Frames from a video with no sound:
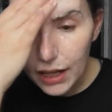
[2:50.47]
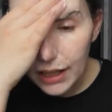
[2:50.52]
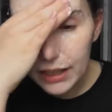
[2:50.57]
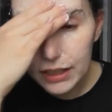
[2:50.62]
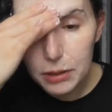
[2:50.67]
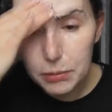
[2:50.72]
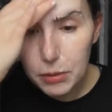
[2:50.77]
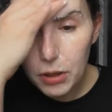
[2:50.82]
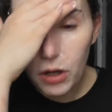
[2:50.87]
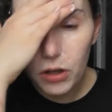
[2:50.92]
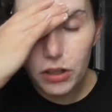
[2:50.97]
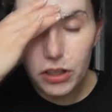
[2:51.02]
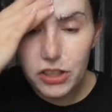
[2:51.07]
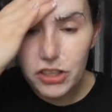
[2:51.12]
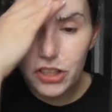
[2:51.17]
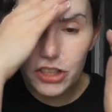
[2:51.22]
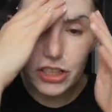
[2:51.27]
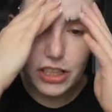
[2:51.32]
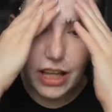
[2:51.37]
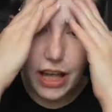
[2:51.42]
The product's
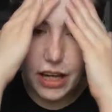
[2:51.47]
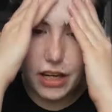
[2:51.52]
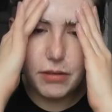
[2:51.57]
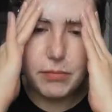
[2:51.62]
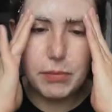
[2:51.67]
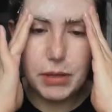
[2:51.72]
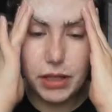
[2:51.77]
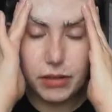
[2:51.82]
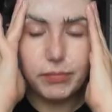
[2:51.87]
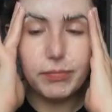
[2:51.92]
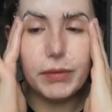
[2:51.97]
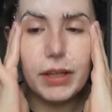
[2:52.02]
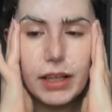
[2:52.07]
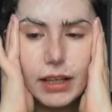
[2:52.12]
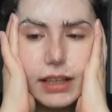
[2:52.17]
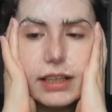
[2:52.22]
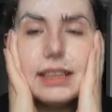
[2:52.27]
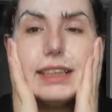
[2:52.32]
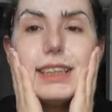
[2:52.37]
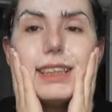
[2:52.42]
just kind of been
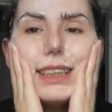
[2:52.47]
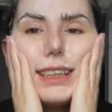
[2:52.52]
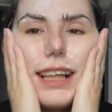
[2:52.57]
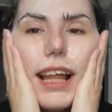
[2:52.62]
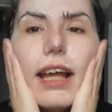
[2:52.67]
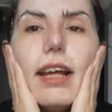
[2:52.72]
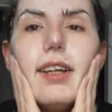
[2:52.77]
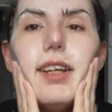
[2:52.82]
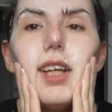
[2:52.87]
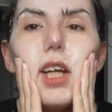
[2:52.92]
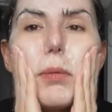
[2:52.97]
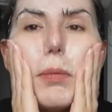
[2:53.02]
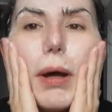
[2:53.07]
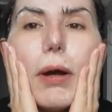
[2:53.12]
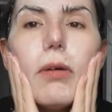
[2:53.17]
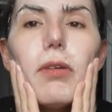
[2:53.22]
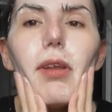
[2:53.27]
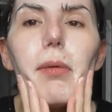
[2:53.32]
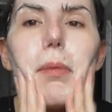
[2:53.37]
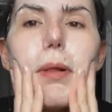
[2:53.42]
sliding
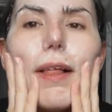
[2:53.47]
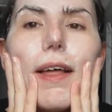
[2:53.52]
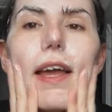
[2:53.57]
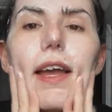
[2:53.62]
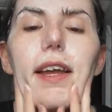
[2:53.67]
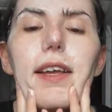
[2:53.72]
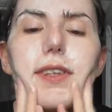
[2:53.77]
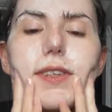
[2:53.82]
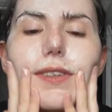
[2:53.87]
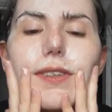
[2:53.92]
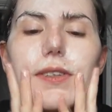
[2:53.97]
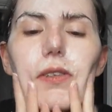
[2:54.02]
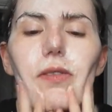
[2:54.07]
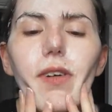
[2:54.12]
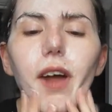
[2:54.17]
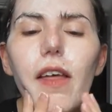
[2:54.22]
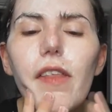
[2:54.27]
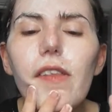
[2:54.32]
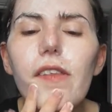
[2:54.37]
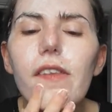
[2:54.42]
about the place
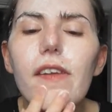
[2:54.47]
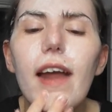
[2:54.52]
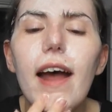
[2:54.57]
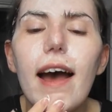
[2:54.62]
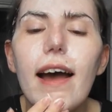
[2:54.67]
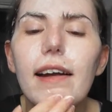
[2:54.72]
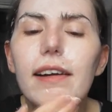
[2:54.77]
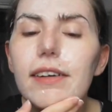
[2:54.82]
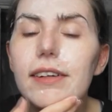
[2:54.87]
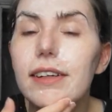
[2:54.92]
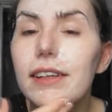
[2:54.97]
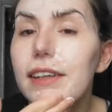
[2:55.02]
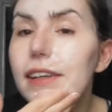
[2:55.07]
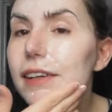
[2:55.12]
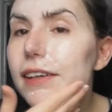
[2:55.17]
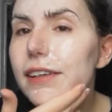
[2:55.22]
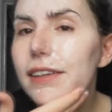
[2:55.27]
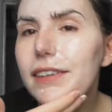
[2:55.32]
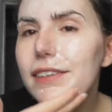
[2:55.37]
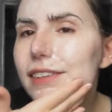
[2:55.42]
rather than actually